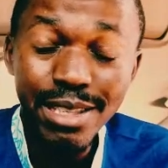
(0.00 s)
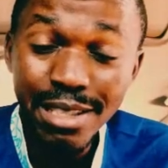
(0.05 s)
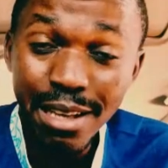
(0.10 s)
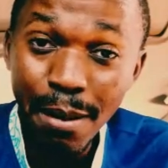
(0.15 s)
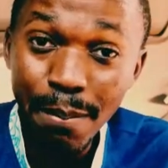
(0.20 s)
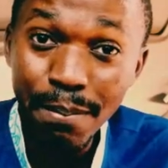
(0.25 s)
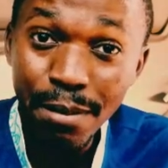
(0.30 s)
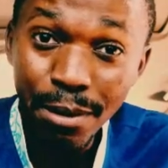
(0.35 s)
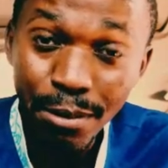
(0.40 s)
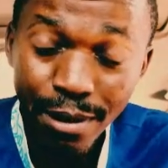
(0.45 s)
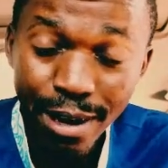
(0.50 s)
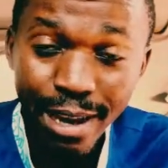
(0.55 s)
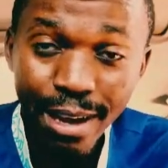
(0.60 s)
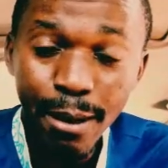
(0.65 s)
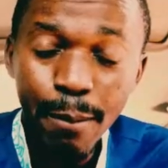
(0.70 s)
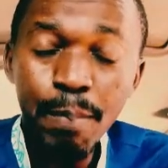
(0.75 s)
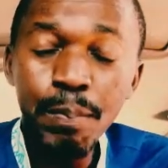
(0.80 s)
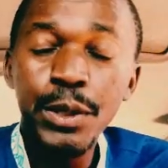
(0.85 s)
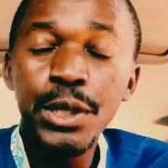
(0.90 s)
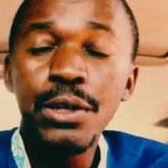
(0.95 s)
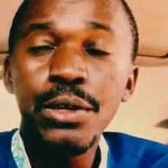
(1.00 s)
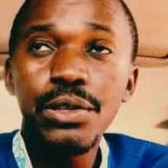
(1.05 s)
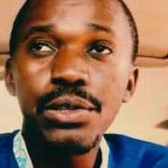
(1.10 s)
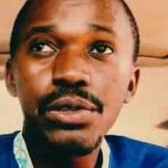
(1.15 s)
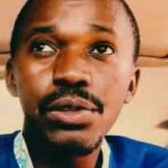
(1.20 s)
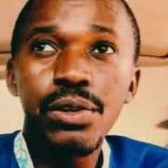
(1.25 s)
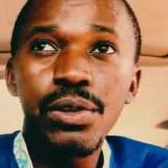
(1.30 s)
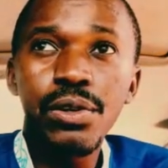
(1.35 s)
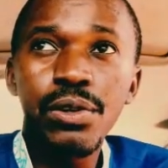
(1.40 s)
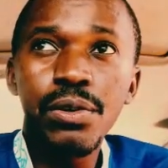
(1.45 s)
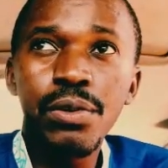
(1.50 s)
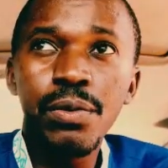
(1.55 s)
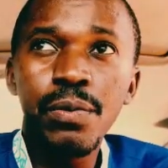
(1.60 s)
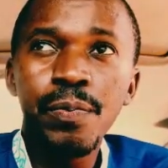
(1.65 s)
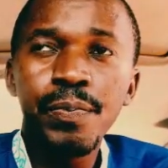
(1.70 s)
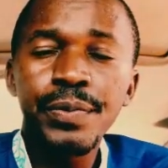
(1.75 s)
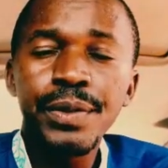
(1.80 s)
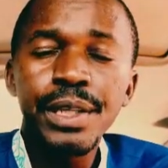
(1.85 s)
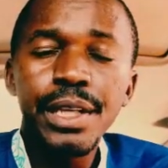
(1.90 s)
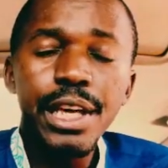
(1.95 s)
the sap away. So
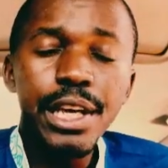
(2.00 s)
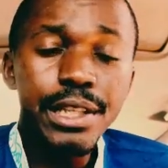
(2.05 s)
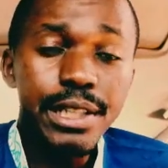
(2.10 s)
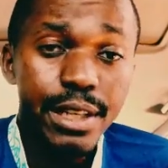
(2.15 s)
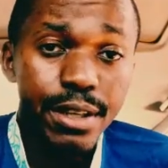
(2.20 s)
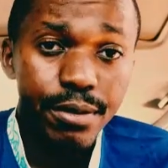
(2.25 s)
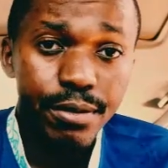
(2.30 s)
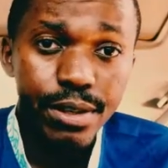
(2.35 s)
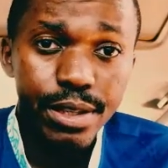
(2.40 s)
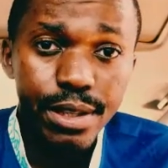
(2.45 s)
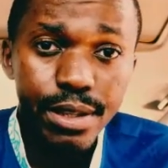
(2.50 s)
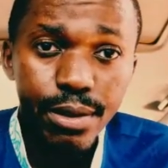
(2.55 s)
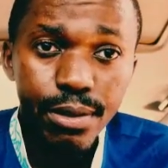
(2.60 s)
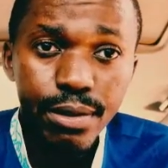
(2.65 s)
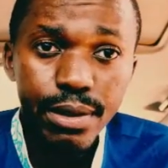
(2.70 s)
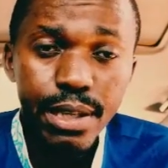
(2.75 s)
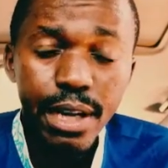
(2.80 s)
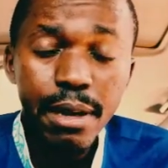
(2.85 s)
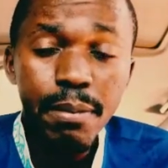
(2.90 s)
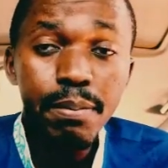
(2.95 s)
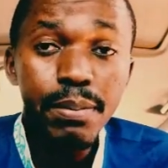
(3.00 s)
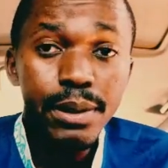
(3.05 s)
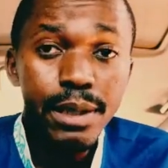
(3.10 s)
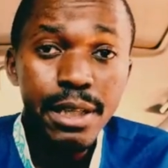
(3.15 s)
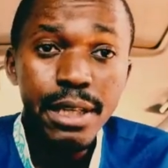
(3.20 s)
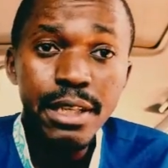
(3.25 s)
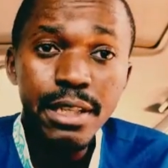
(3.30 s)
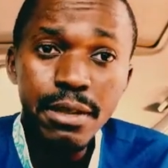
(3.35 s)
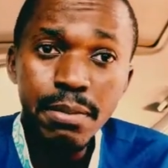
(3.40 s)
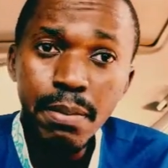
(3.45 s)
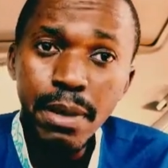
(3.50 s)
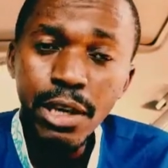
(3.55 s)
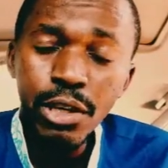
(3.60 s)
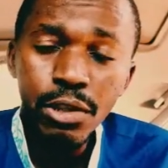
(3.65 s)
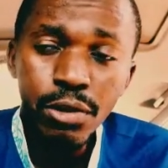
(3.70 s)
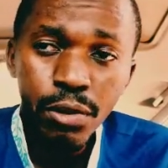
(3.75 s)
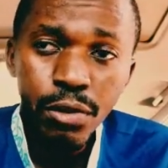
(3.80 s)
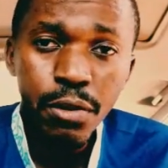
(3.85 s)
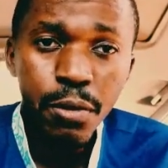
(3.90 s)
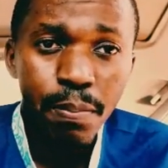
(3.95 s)
each and every single day, please make
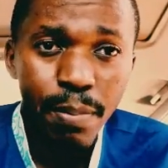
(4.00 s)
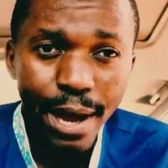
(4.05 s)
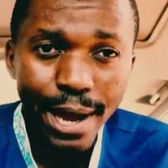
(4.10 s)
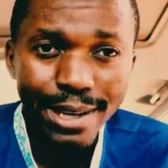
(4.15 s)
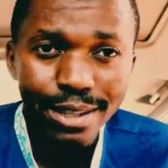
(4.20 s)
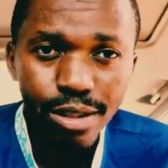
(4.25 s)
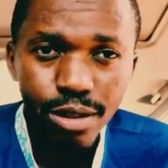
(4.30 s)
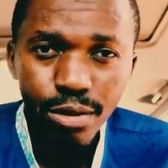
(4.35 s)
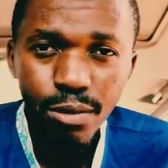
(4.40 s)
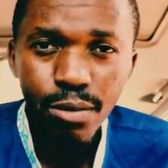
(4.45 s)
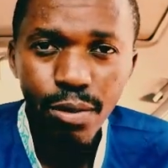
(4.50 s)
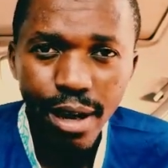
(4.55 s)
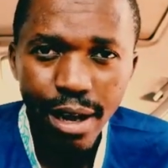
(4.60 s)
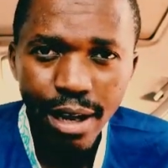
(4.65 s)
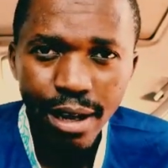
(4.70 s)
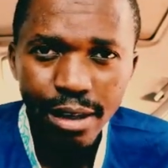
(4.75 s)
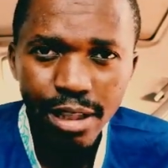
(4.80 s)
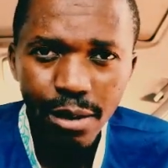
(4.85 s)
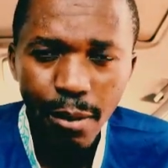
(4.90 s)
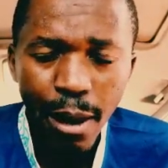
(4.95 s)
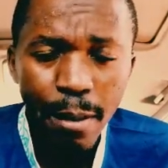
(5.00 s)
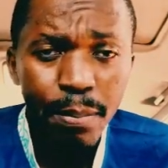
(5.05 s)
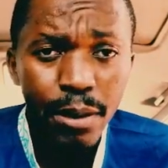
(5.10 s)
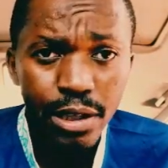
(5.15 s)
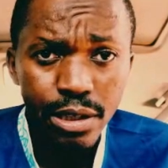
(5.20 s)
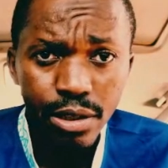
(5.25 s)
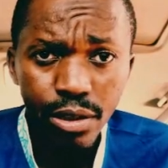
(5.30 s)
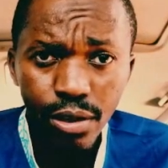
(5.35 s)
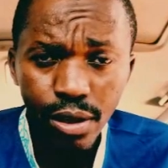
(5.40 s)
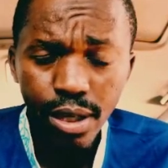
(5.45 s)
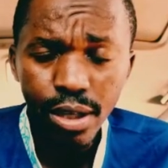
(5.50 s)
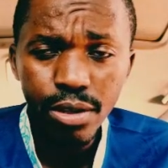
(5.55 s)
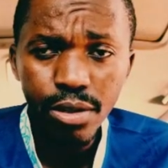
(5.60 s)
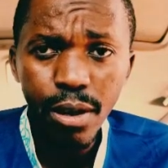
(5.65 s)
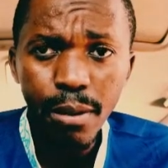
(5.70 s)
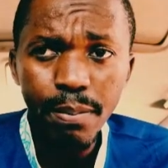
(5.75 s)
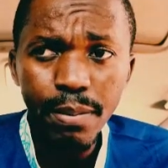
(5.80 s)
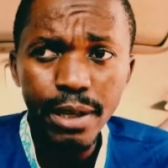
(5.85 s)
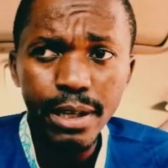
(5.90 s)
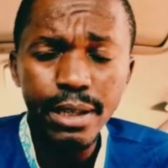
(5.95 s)
sure you pass through a particular
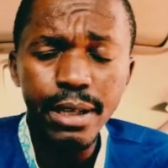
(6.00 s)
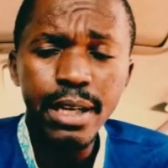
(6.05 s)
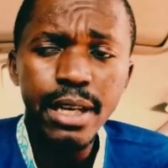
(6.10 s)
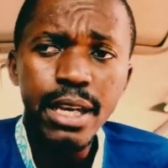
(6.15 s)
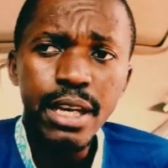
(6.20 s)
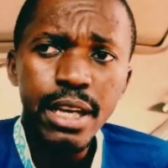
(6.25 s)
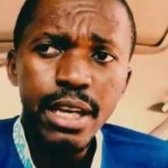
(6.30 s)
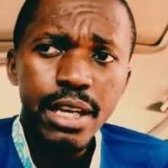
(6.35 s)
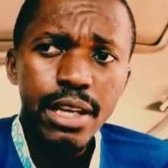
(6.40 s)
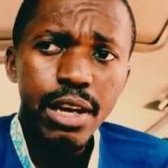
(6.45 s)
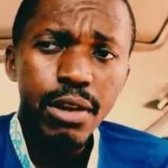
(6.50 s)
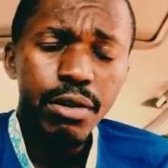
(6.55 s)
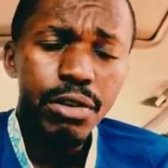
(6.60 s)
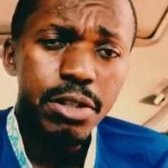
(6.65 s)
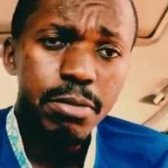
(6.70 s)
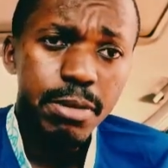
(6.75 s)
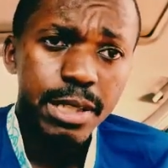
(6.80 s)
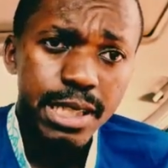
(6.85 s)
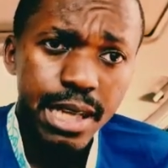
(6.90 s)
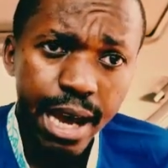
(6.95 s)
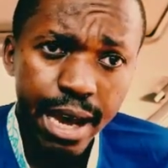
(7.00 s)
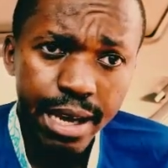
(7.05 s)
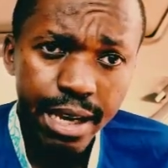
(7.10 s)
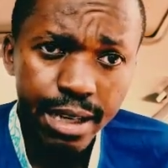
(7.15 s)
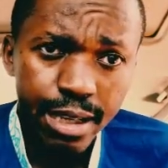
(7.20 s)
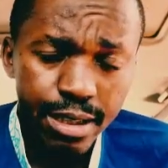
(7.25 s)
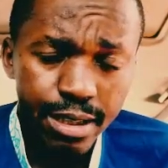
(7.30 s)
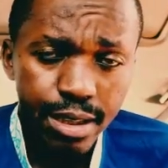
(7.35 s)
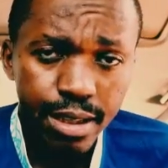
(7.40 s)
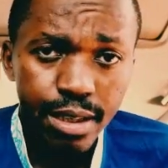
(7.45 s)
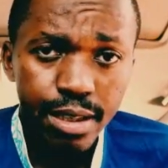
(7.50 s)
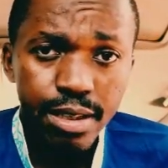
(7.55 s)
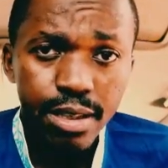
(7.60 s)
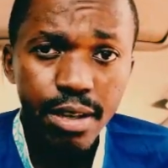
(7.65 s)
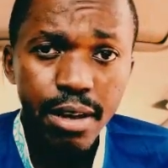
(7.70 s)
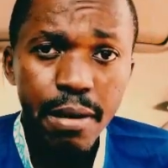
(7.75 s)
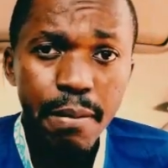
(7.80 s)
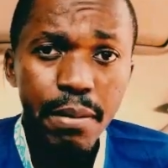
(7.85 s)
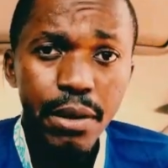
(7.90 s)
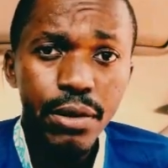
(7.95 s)
topic. You're going to be tired as an
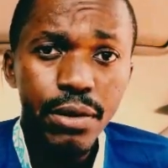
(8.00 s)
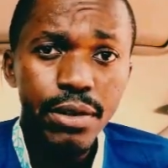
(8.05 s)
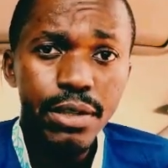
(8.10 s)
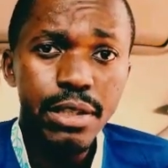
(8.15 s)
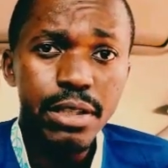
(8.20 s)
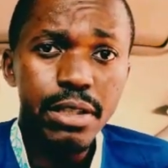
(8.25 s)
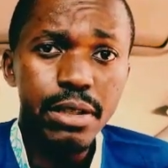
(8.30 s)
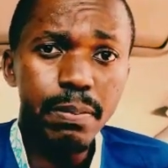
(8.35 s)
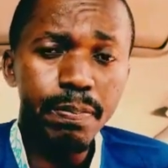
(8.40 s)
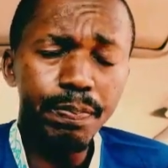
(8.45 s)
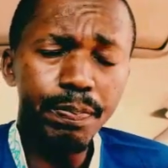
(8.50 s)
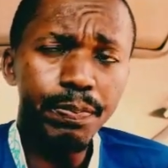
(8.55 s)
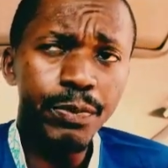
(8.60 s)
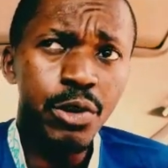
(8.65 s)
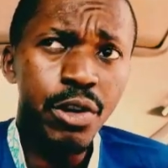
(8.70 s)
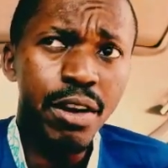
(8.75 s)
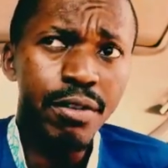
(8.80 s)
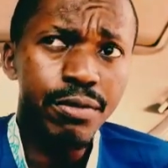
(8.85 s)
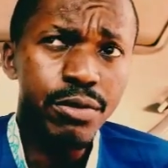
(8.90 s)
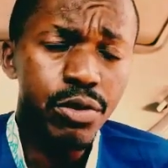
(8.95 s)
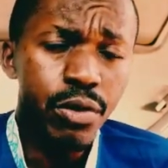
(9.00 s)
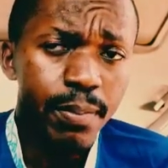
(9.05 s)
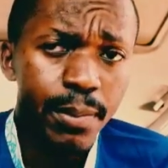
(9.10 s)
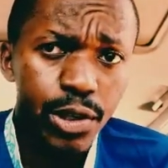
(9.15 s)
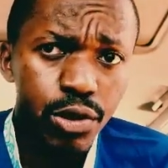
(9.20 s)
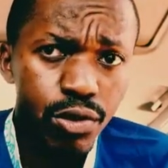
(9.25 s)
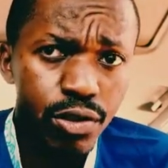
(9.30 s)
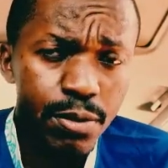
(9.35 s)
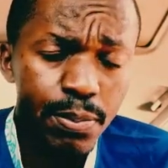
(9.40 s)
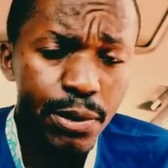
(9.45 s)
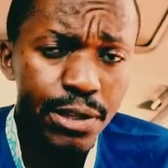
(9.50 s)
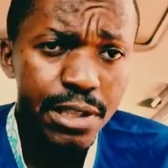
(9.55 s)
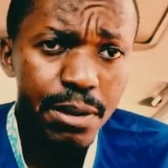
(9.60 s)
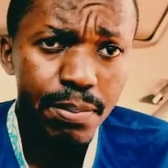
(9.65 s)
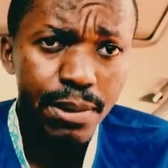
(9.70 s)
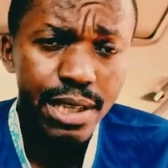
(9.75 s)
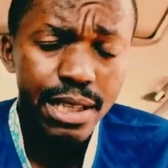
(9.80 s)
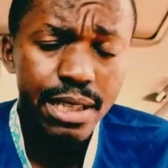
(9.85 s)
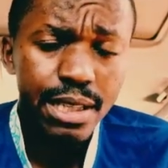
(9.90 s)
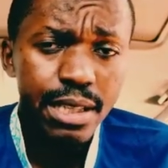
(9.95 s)
intern because you have so much
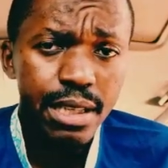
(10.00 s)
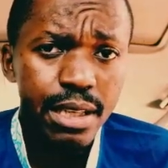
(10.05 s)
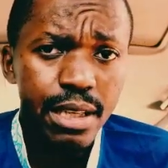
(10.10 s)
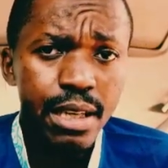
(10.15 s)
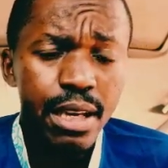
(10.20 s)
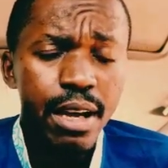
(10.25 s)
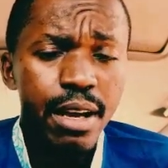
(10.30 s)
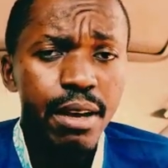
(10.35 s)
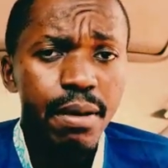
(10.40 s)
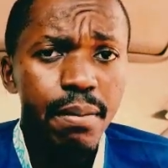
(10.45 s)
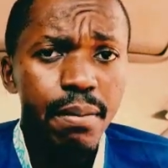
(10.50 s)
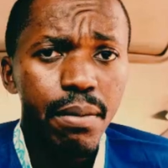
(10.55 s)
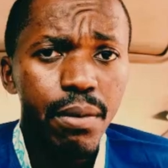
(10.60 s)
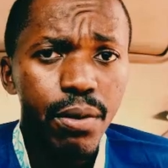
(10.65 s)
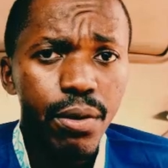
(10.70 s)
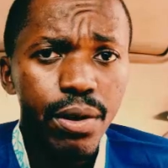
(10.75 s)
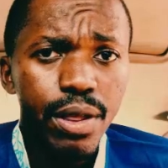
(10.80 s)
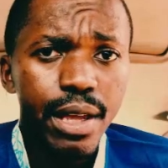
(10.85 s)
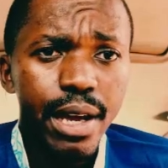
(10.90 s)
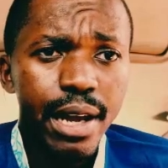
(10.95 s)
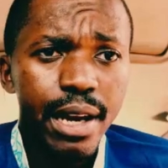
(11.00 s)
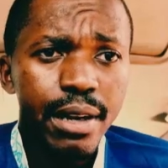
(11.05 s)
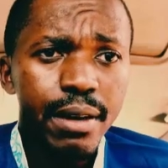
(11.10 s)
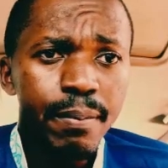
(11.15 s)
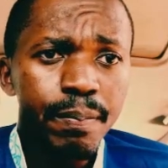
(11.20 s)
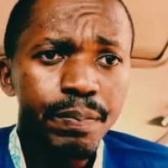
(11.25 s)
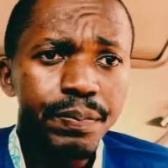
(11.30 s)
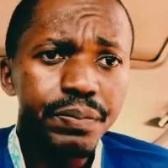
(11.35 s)
responsibility, more than